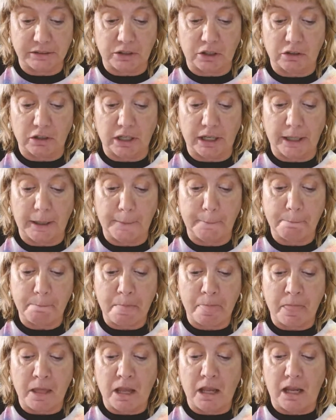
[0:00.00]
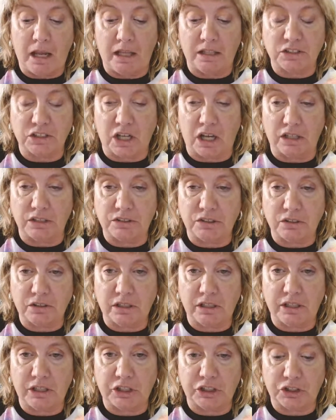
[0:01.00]
All right. It's also
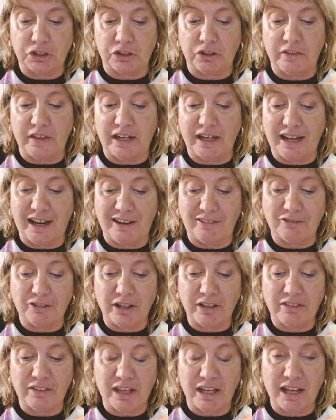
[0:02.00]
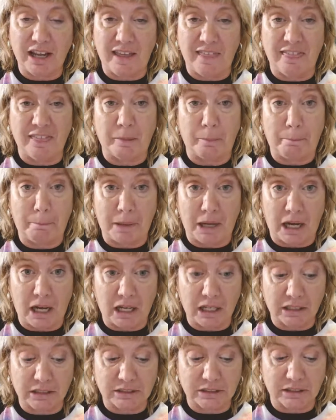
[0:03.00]
going to assure that everything in the
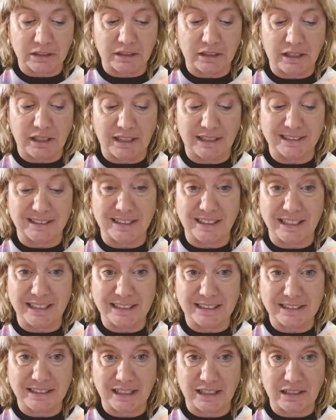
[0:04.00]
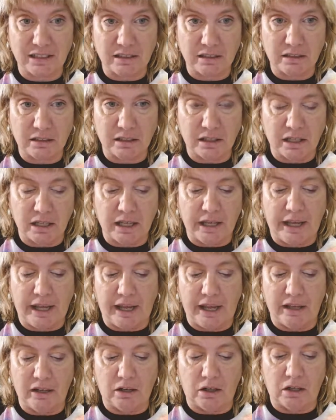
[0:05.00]
box is listed,
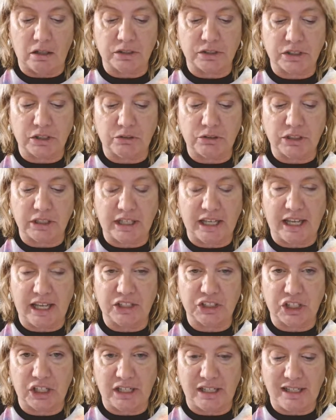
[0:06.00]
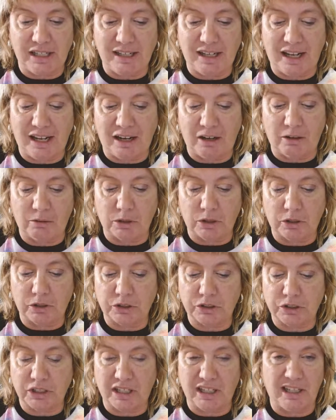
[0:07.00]
and also to catch any
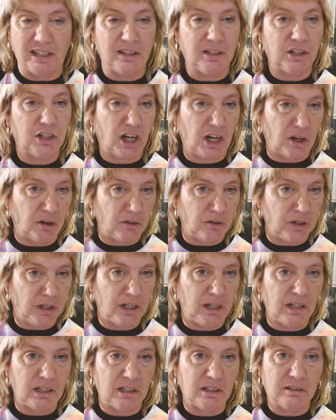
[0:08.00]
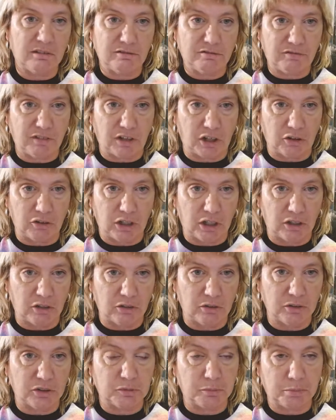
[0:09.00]
errors in coding,
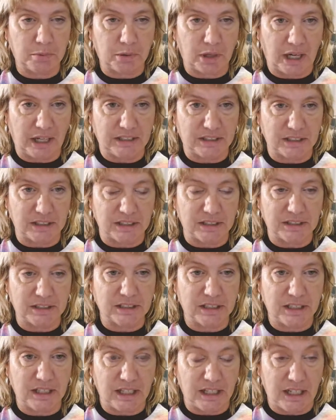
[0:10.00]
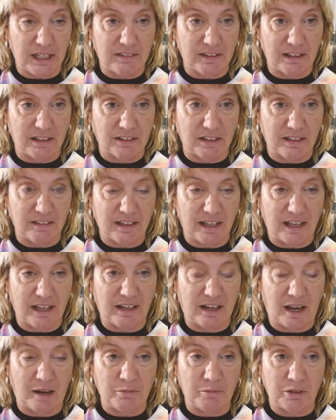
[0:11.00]
photos, prices, anything like
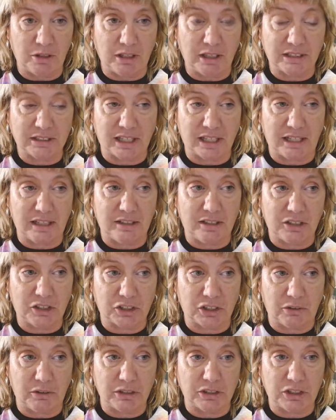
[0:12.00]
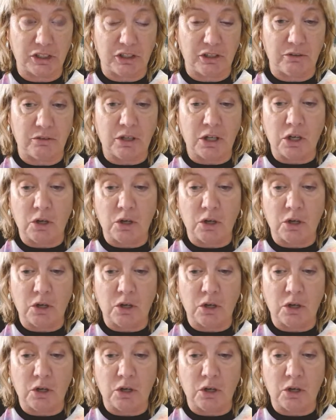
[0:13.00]
that. I'm really excited to show it to you.